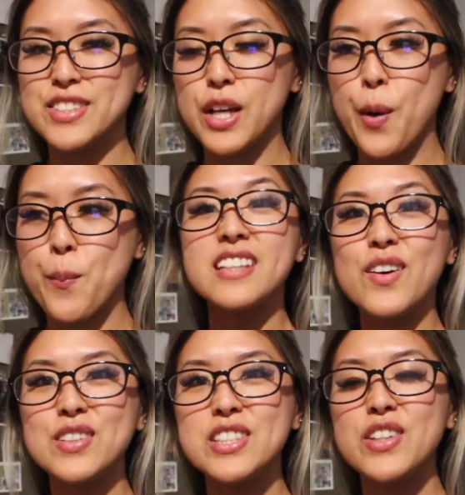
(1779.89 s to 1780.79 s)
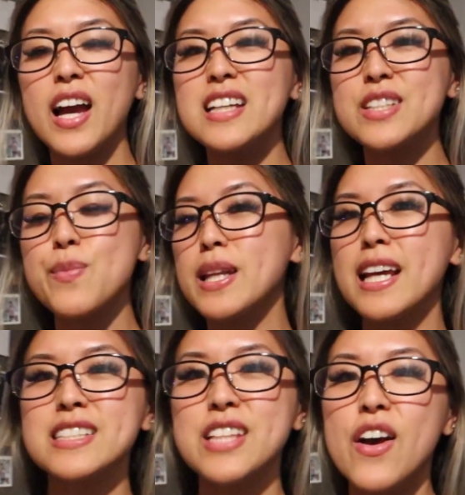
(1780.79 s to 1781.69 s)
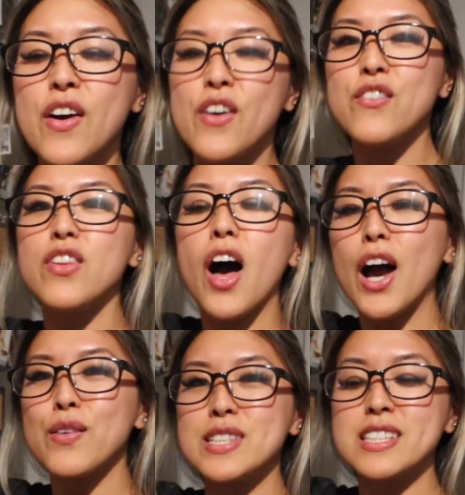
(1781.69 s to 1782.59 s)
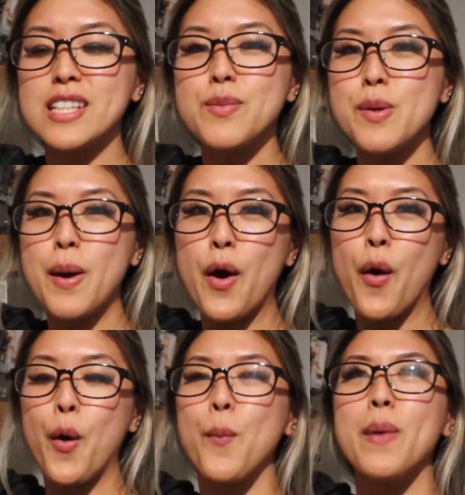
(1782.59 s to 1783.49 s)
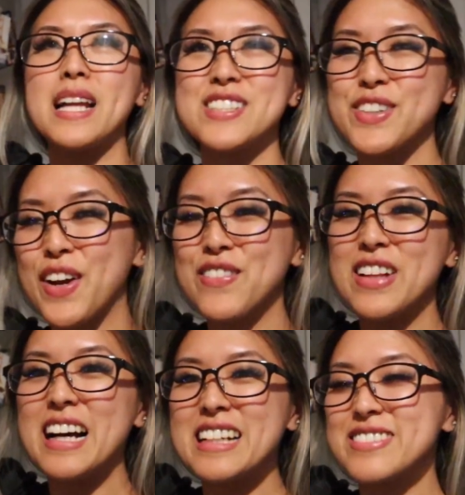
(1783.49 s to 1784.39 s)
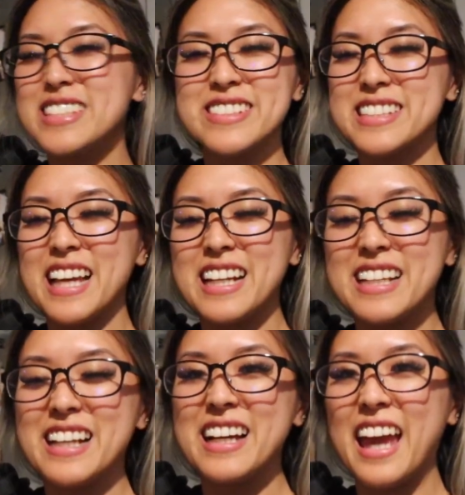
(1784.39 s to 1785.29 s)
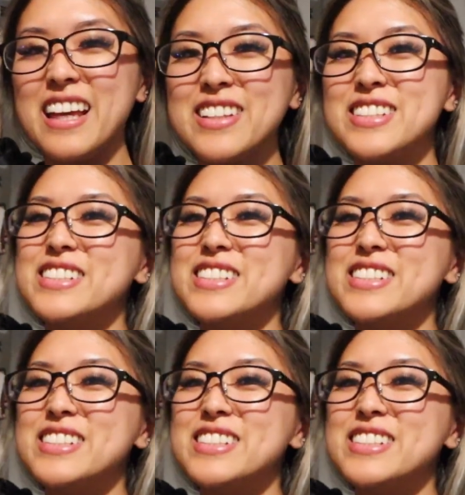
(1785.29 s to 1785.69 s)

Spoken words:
So I will see you guys in my next vlog, which is gonna be my whole Bachelorette vlog. I'm so excited. Okay,